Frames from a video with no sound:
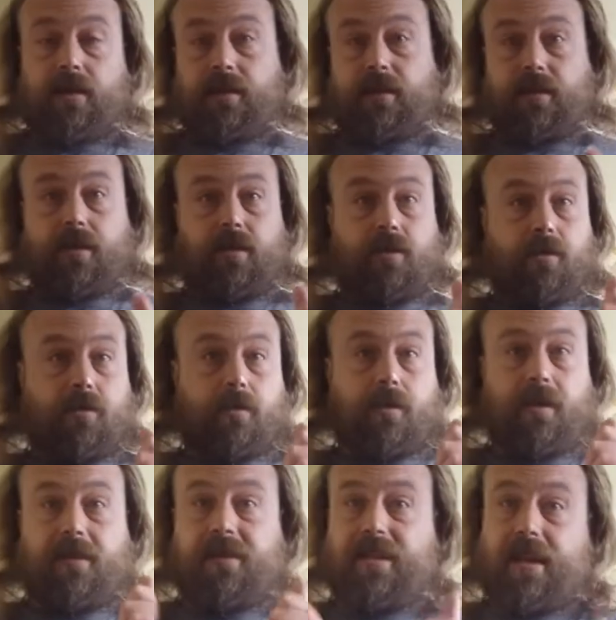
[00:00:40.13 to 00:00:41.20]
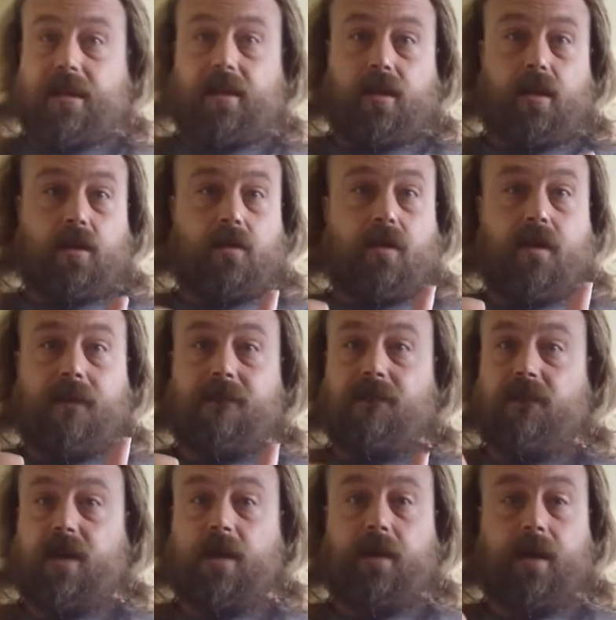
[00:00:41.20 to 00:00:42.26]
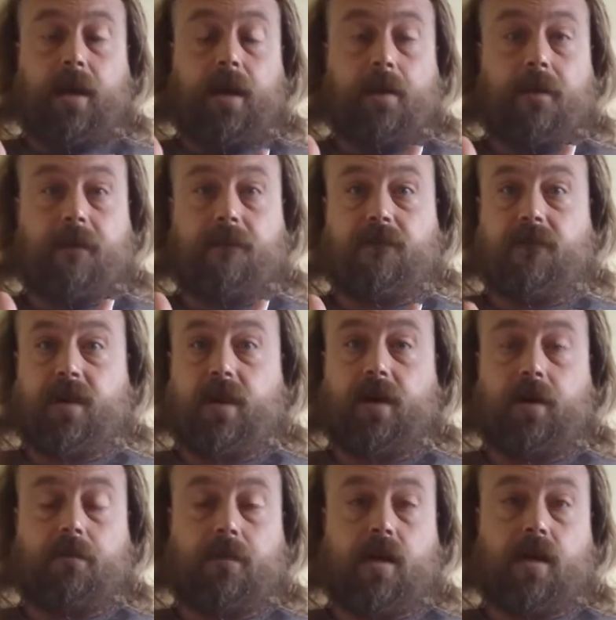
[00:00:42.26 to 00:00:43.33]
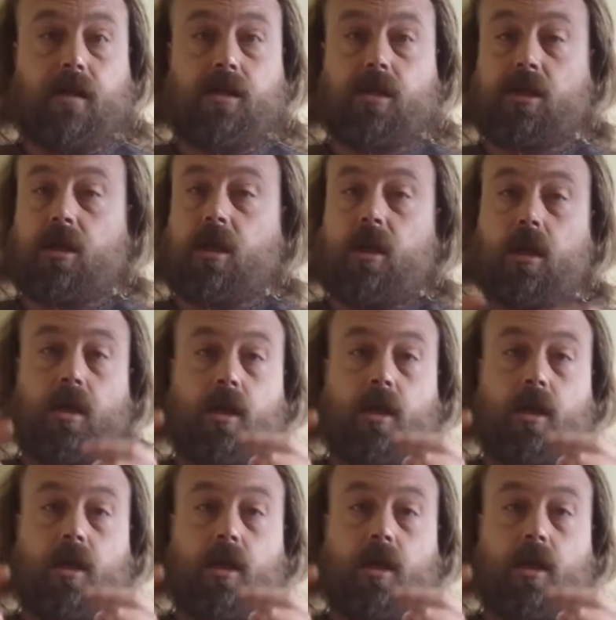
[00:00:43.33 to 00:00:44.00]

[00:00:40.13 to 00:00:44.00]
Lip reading: So thank you very, very much.